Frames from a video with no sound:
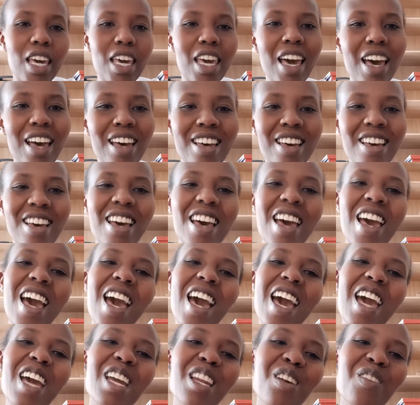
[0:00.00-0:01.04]
Yeah,
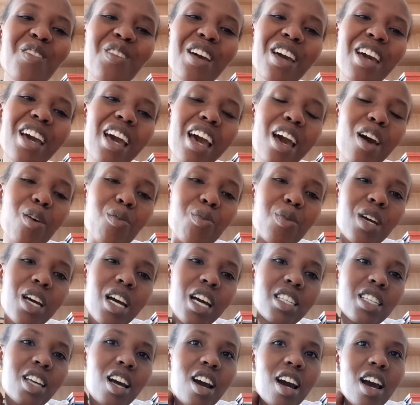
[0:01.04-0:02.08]
anyway, I hope you
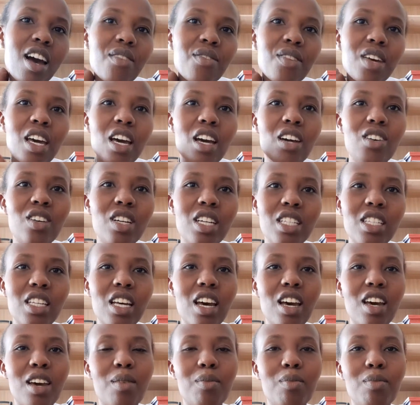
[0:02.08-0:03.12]
guys are having a great
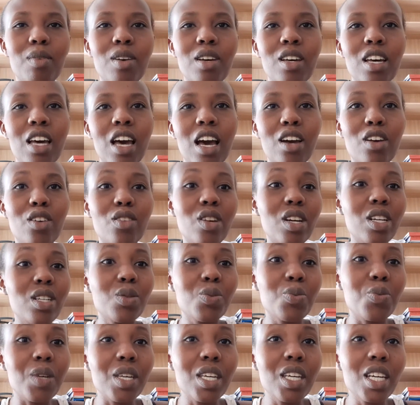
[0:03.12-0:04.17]
time, a great
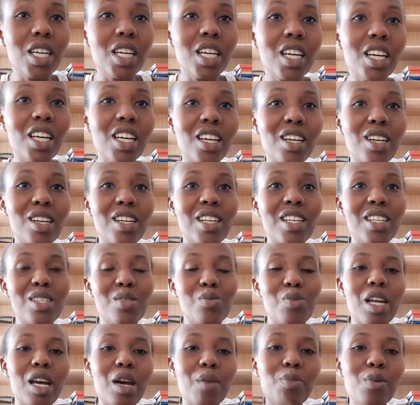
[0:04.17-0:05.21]
week, because
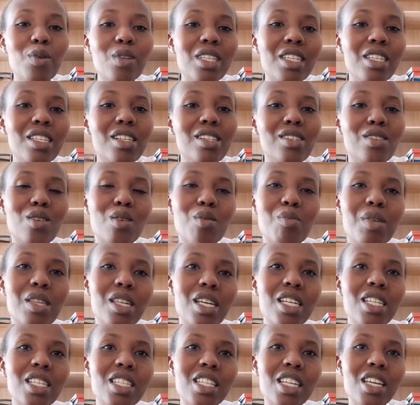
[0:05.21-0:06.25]
when I upload this, it's gonna be
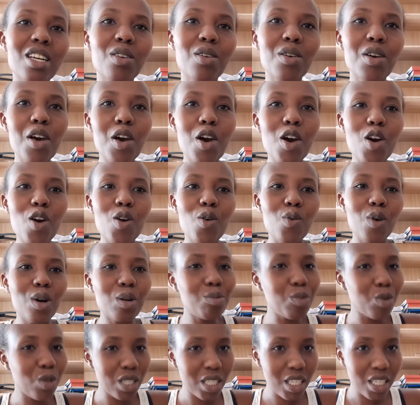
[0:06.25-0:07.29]
Thursday.
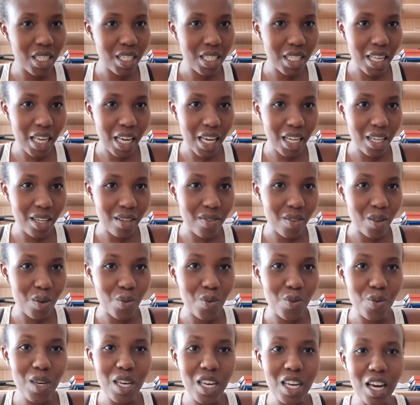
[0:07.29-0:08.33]
One more day to the end of the
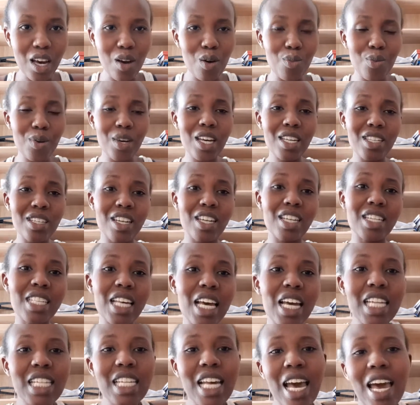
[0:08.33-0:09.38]
week. I hope you guys are
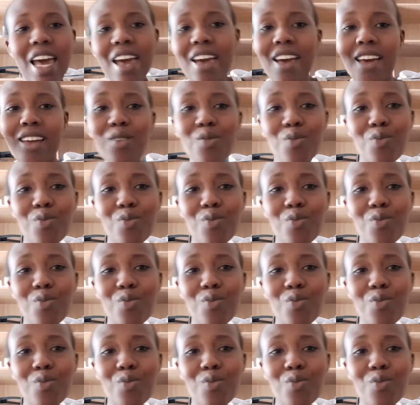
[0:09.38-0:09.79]
excited.